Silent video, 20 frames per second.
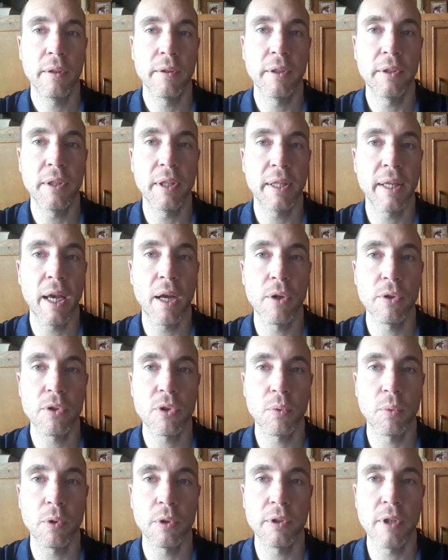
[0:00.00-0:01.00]
that the
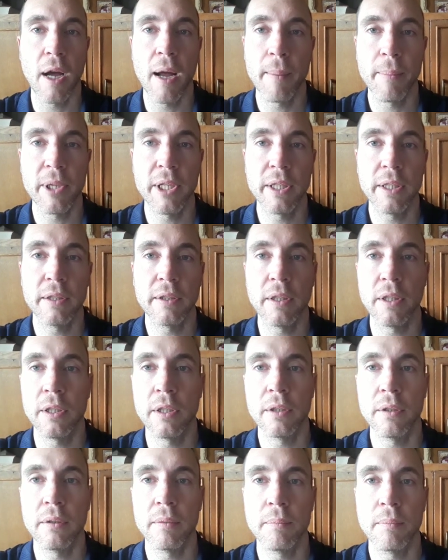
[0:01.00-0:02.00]
Celts were dominant
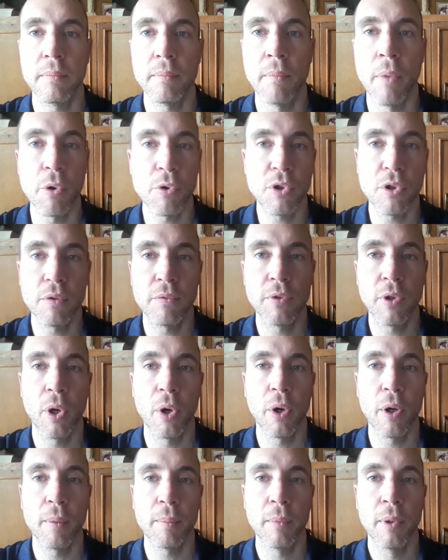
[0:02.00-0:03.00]
in most of
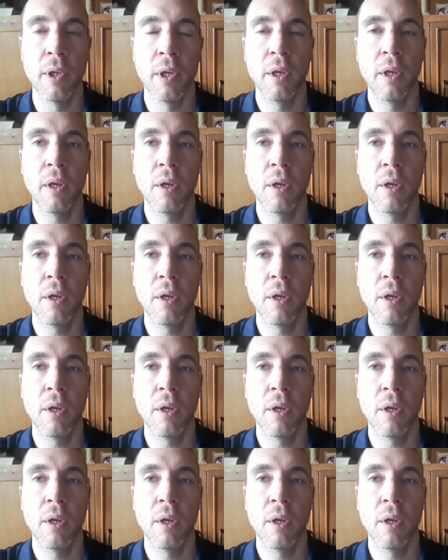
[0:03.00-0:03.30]
Europe?